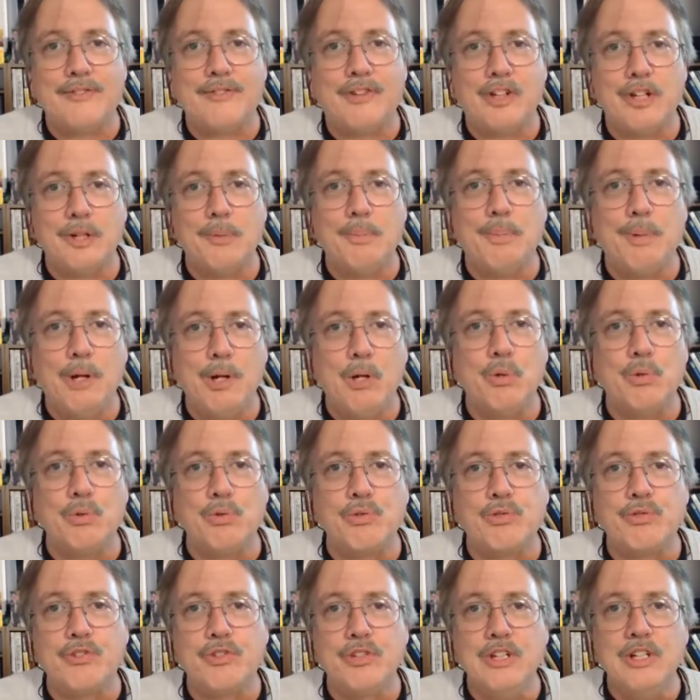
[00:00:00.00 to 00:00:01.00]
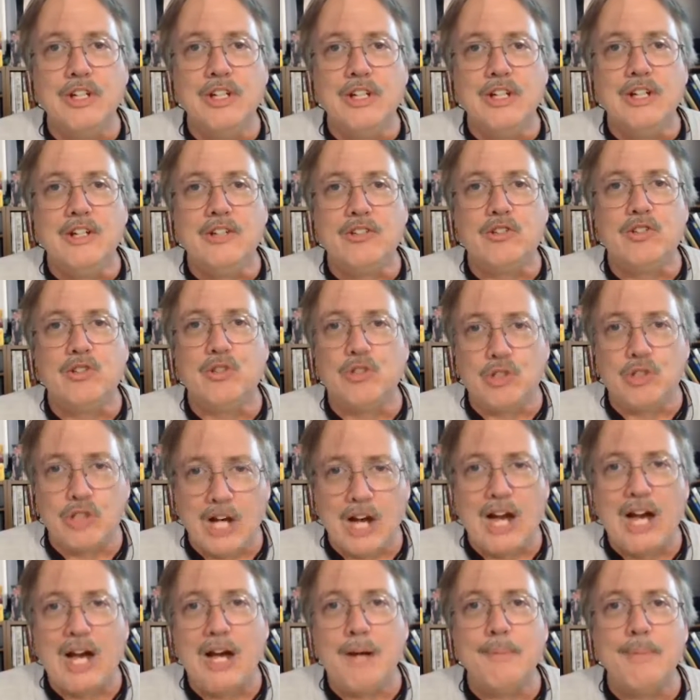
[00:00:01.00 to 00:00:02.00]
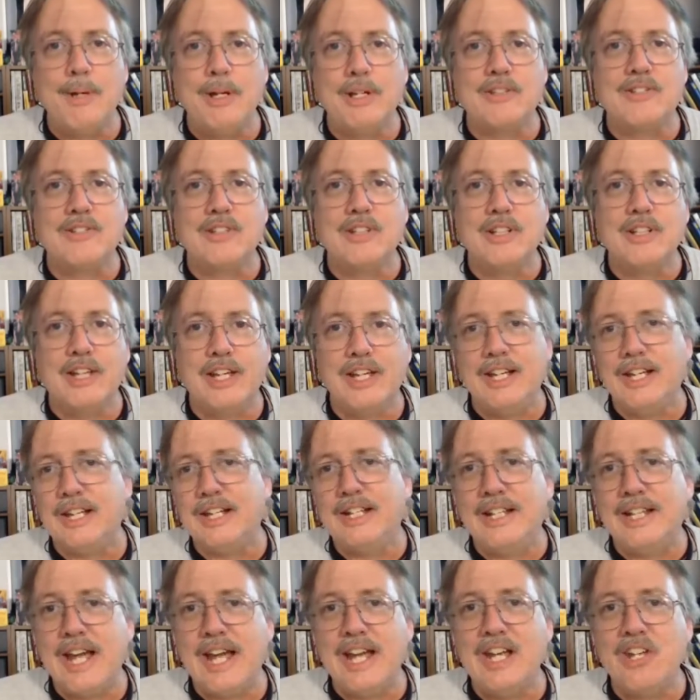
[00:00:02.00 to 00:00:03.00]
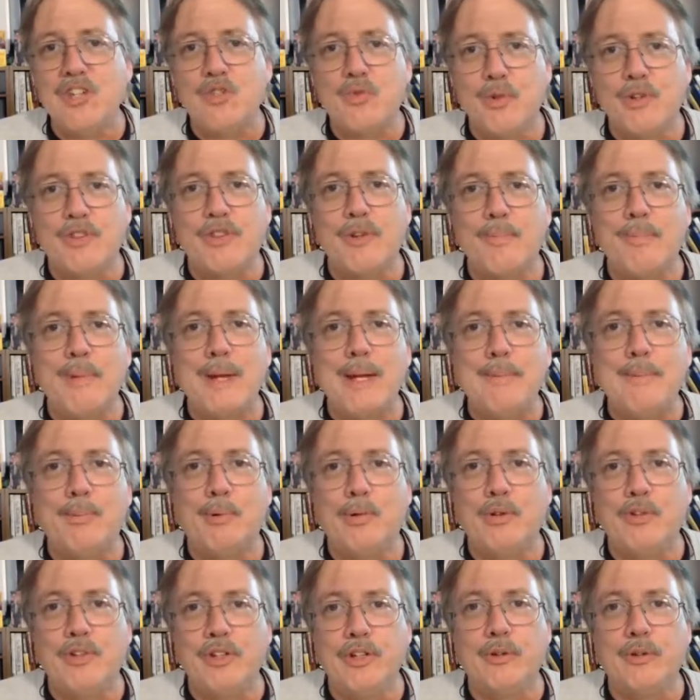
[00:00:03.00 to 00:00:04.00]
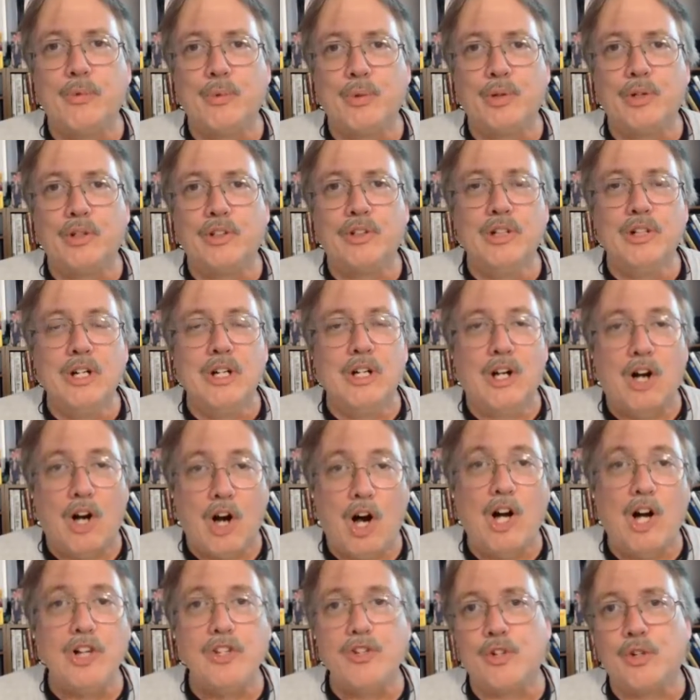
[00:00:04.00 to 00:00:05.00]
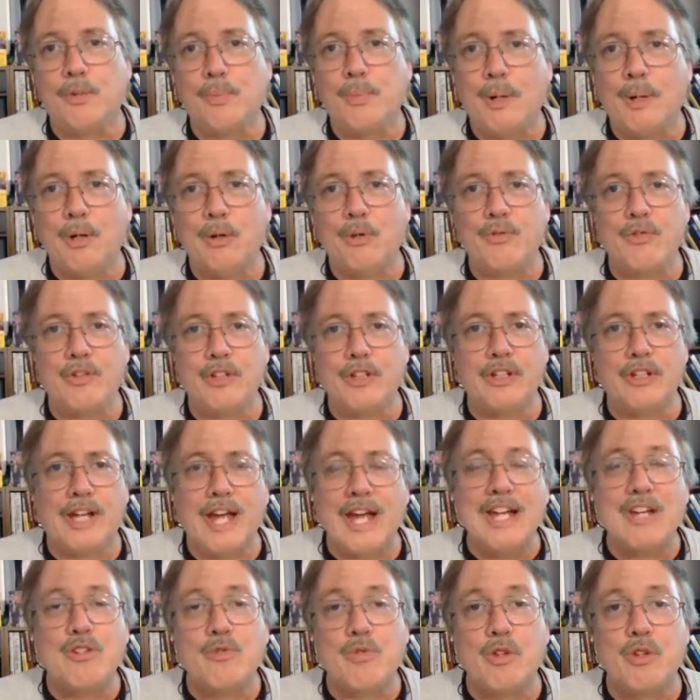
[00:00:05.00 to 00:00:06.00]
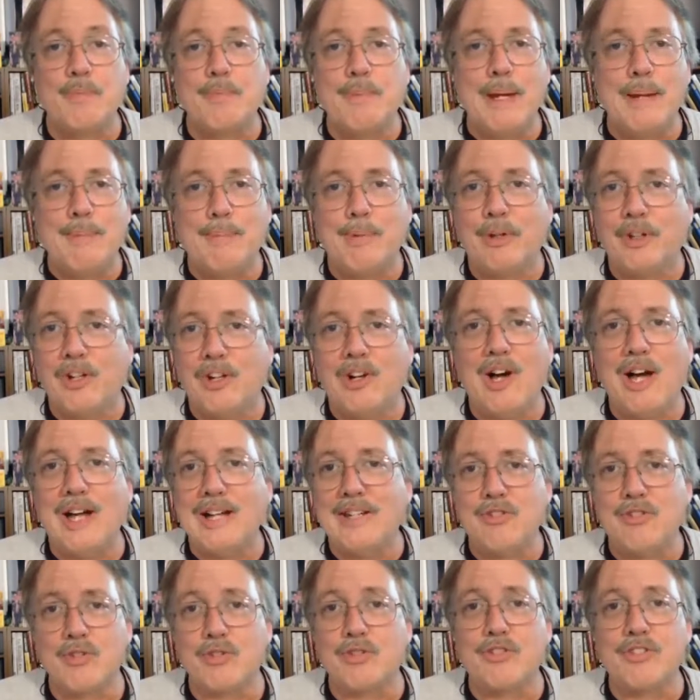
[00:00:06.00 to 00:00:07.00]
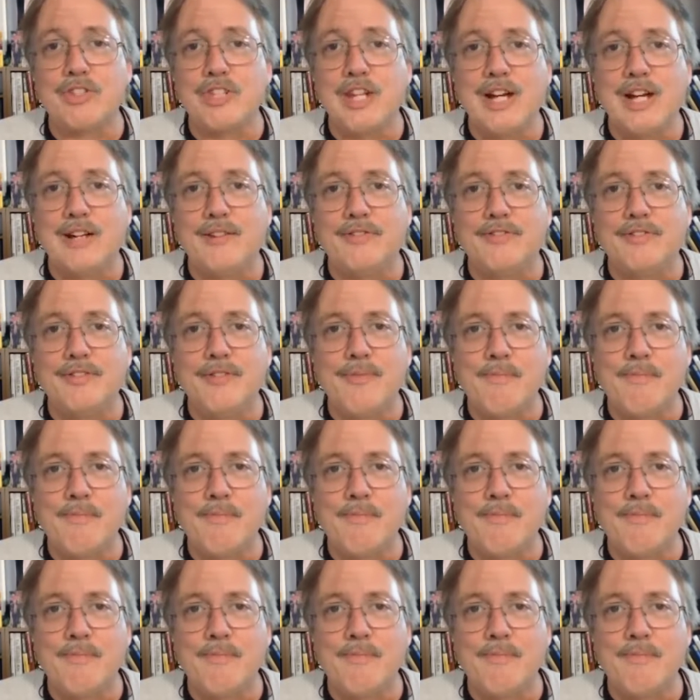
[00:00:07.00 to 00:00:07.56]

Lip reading: on a post to comment and engage with the people that were on your post, engage with the people that liked your stuff.